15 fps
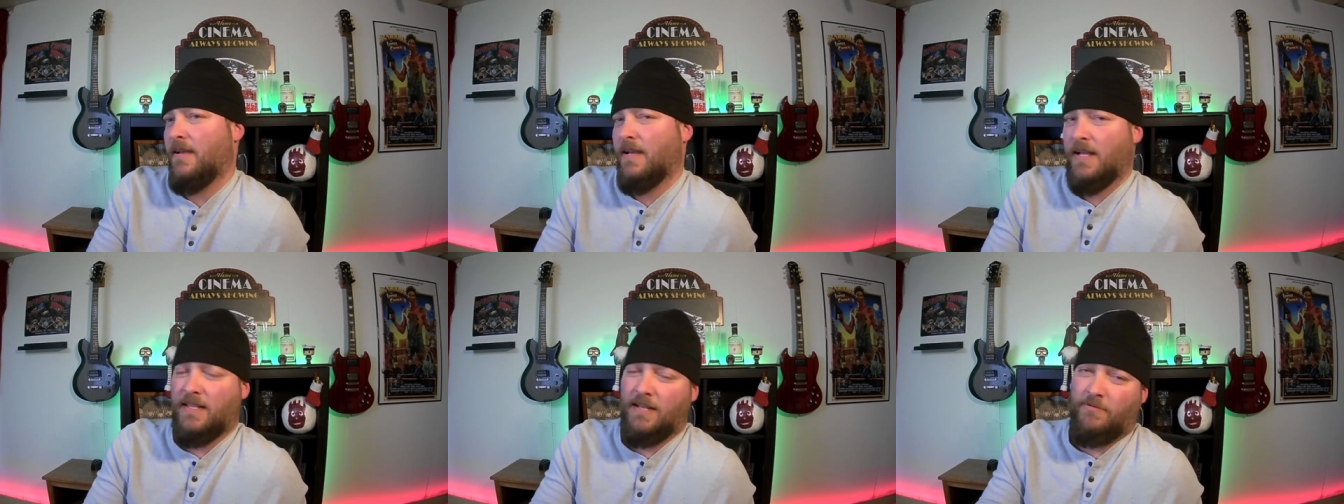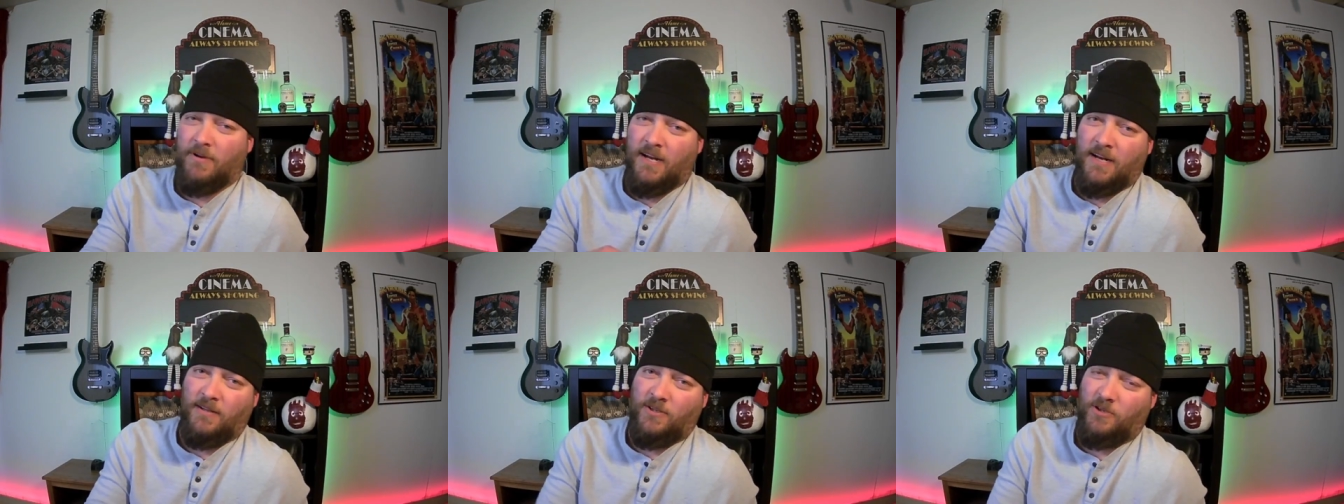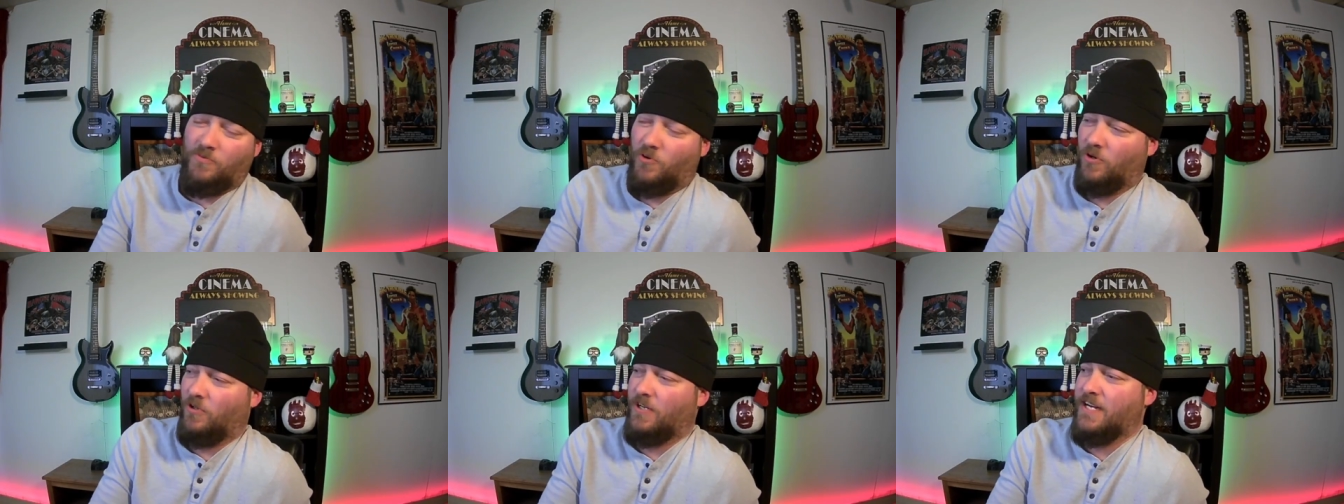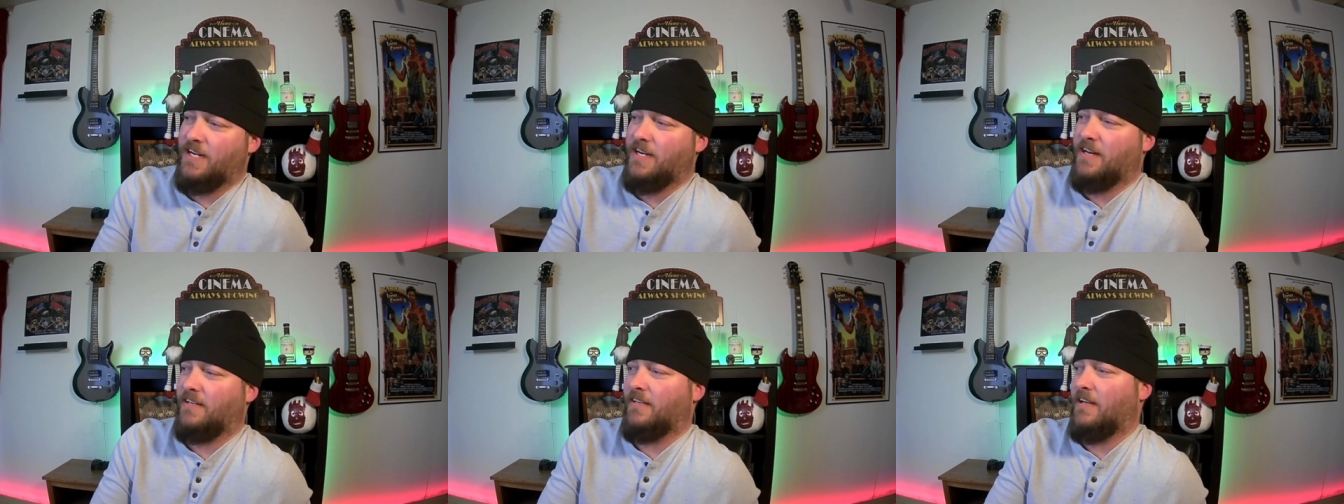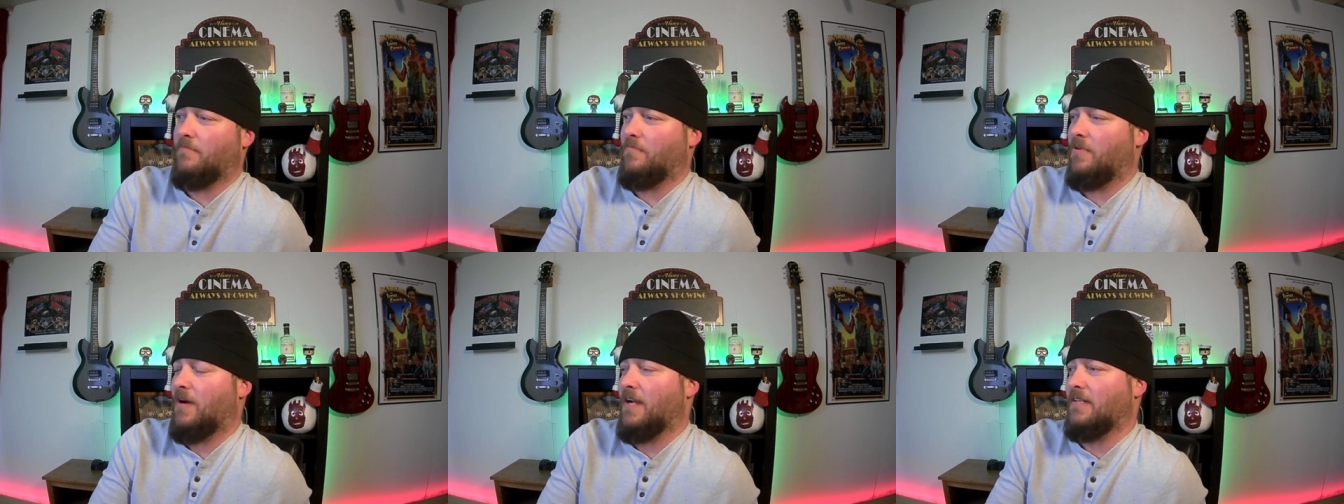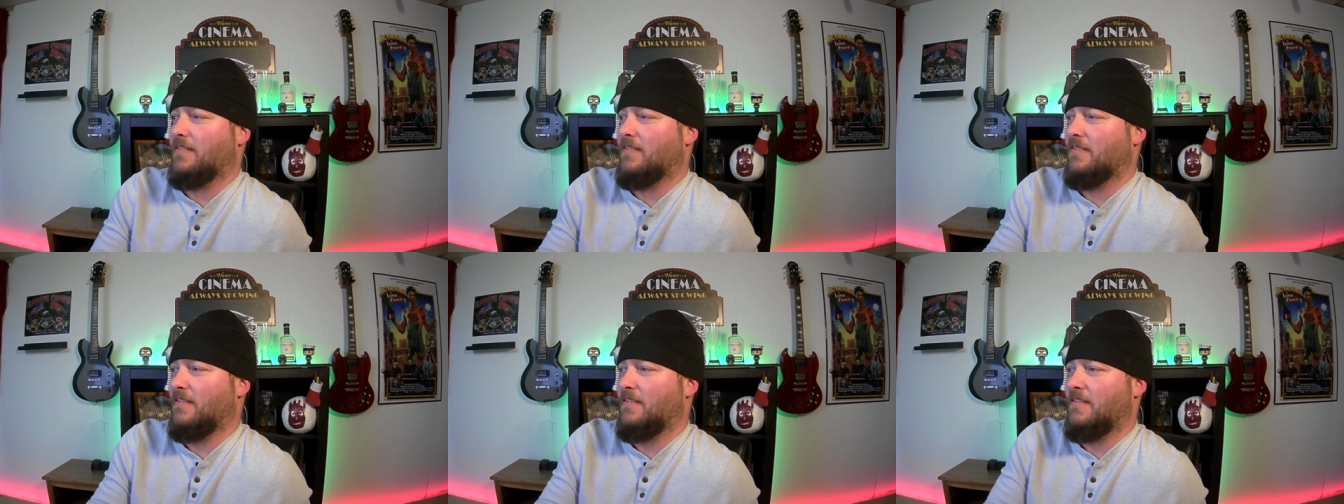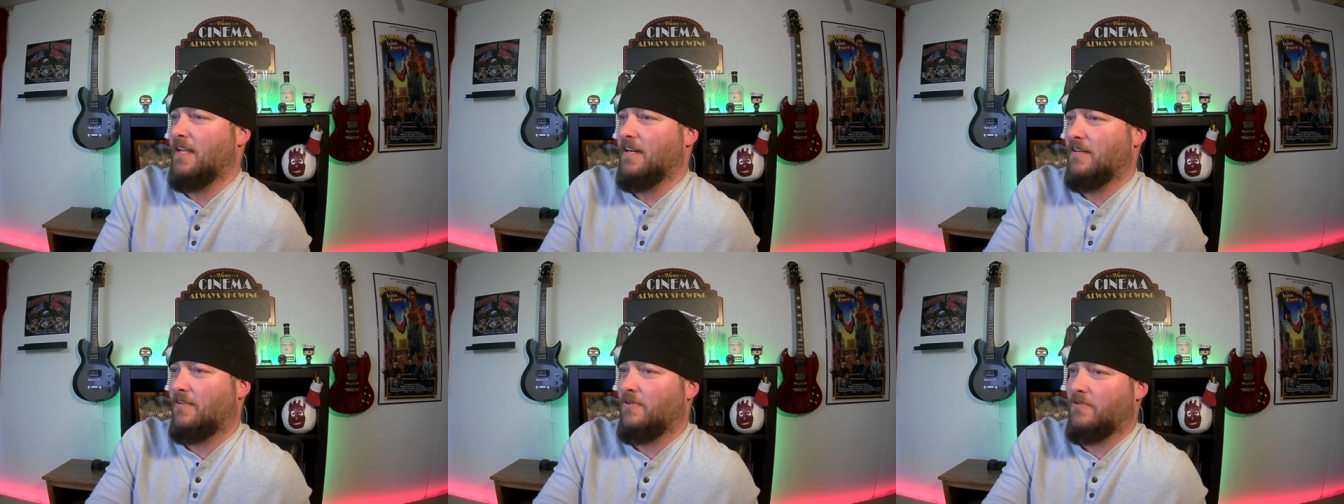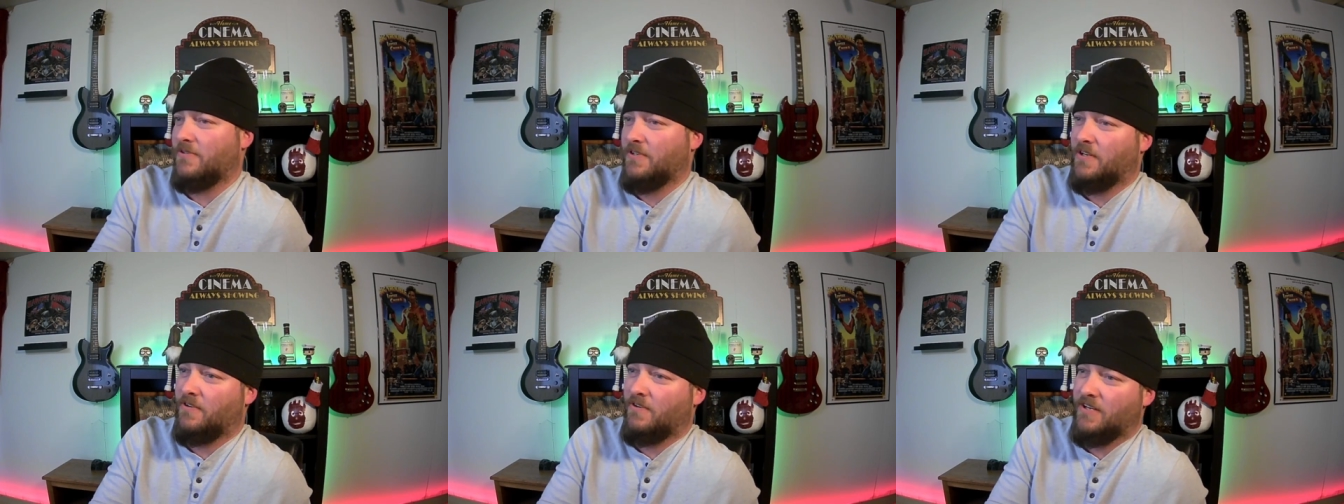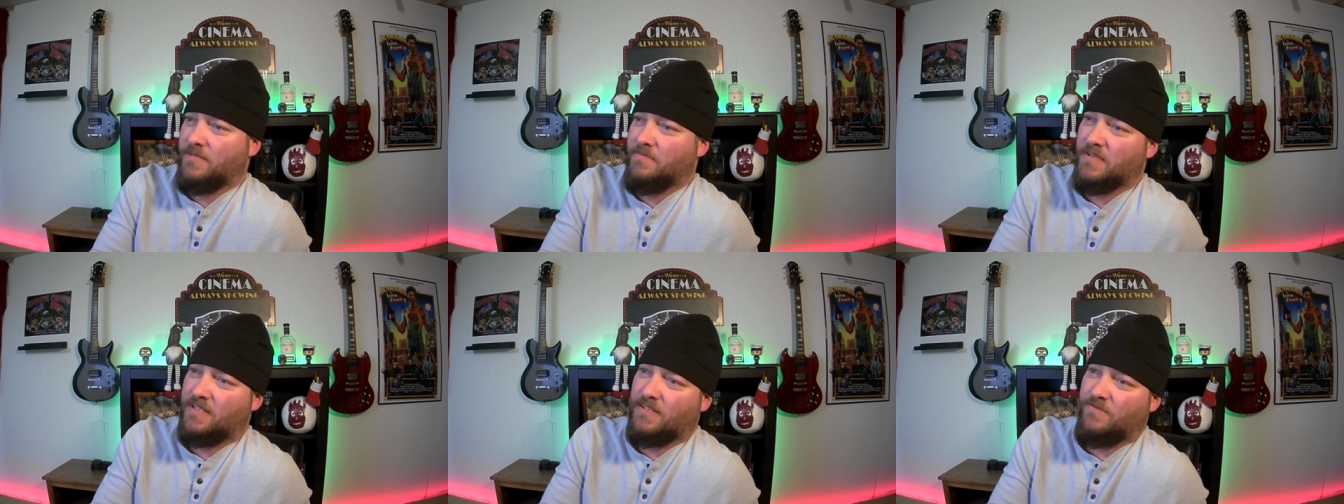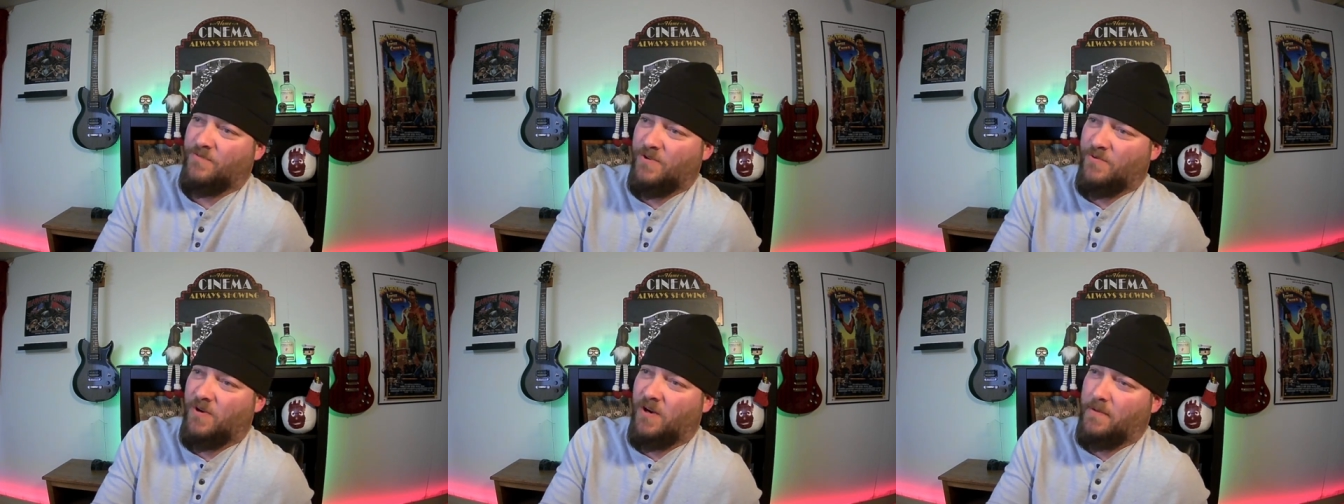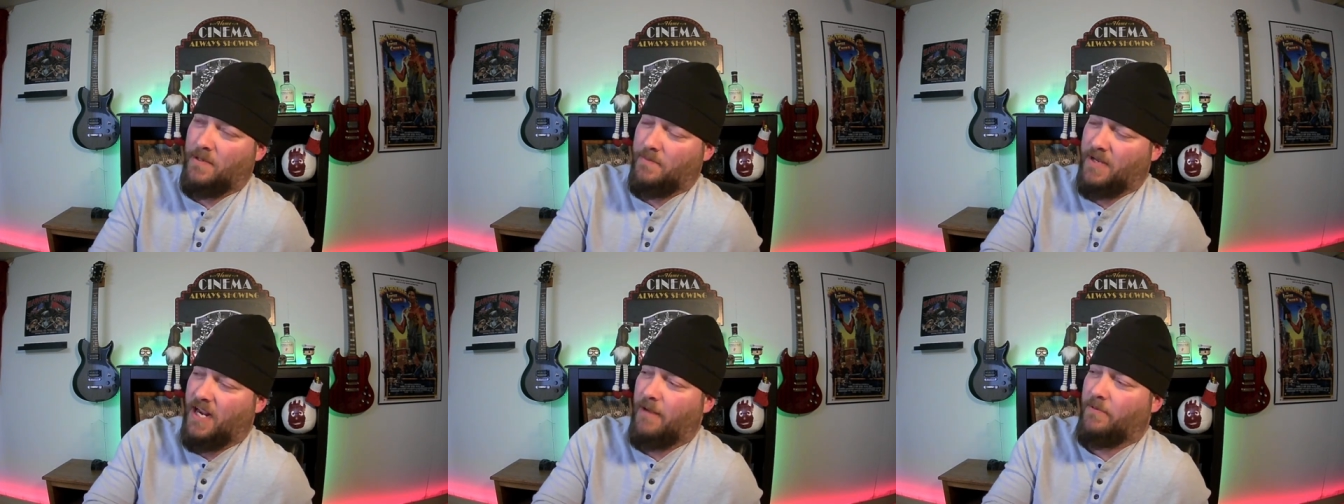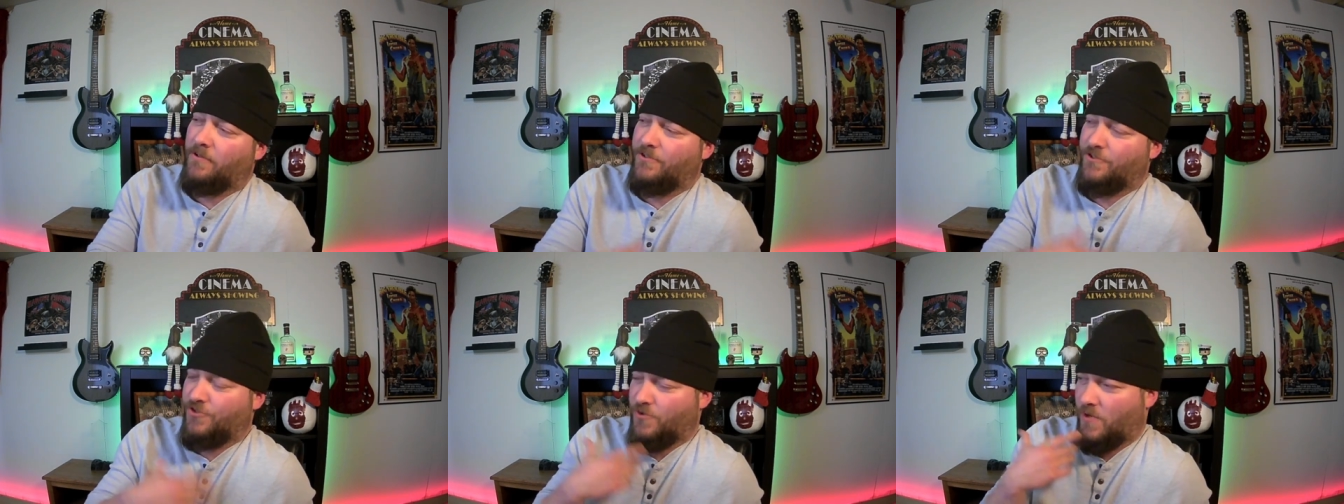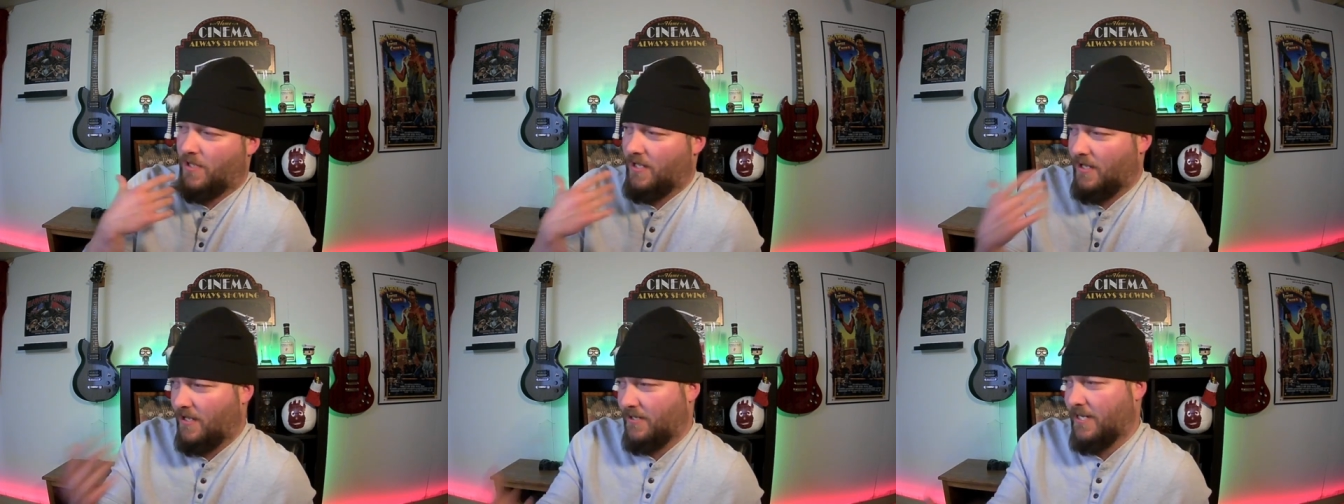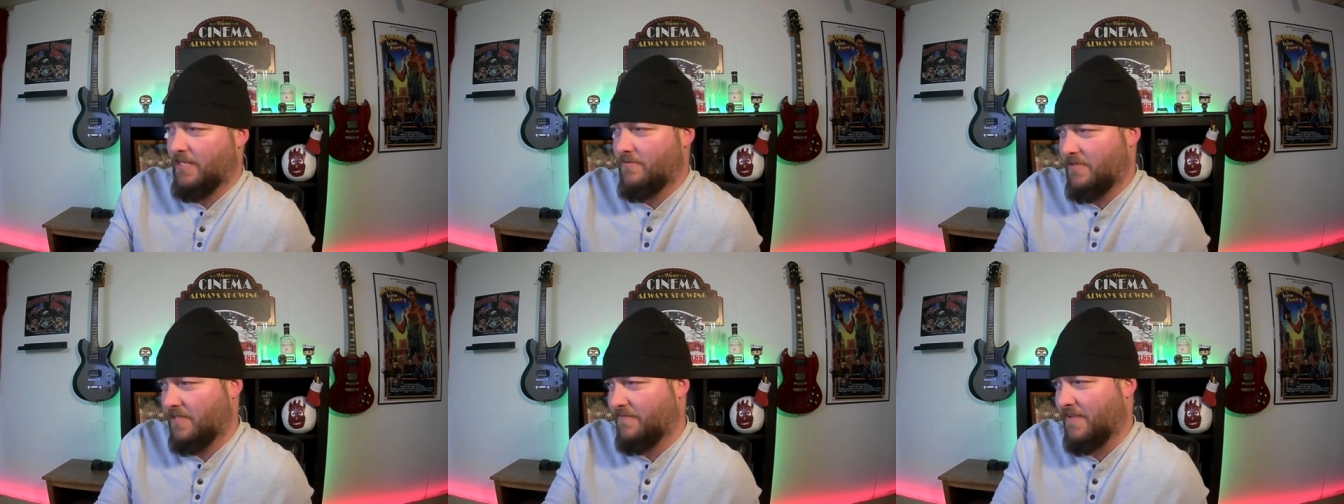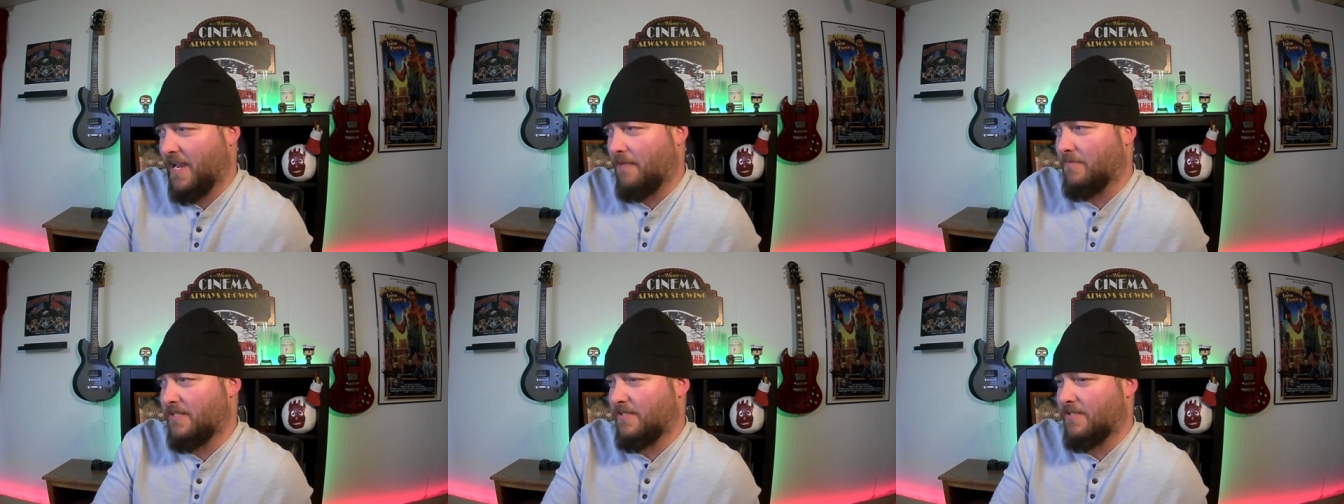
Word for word: I think we're getting a little more lenient on Bryce since it's getting closer to Christmas and we want him to be able to enjoy the holidays with his family.